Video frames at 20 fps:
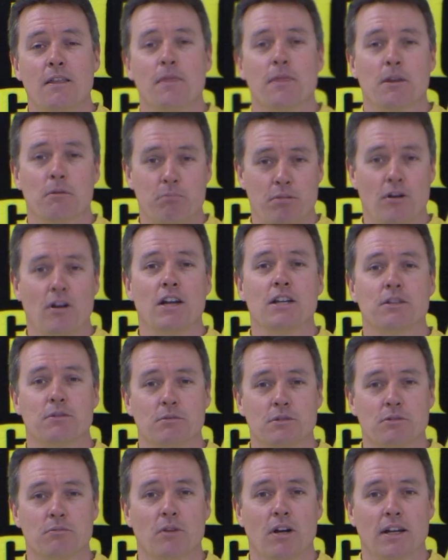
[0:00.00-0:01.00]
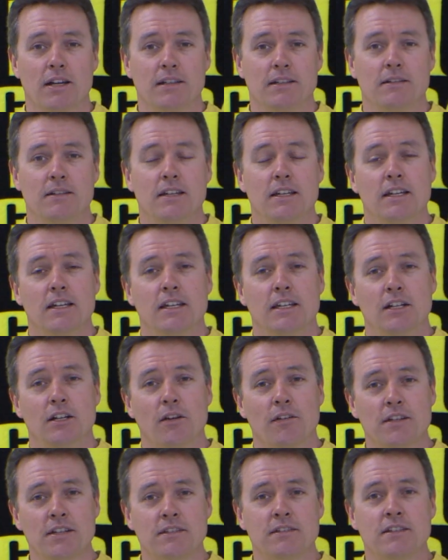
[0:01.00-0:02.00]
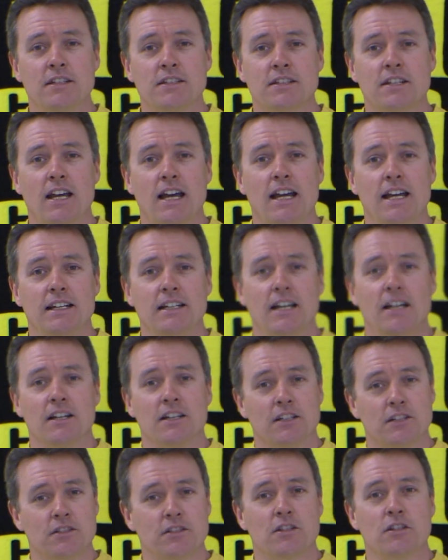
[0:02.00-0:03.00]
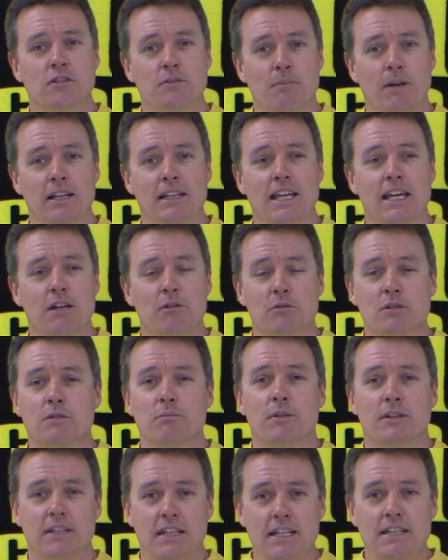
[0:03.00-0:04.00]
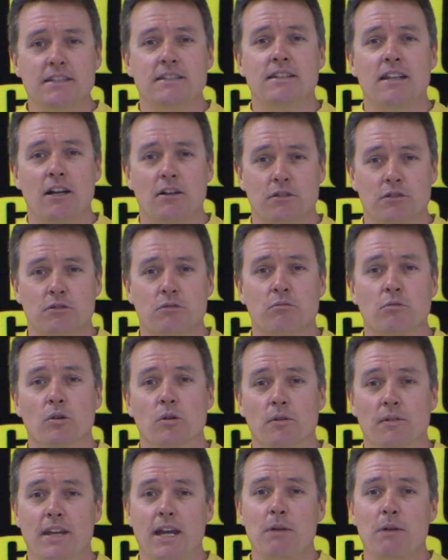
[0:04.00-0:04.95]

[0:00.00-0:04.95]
The price was right." This guy, now excuse my language, but he's now screwed.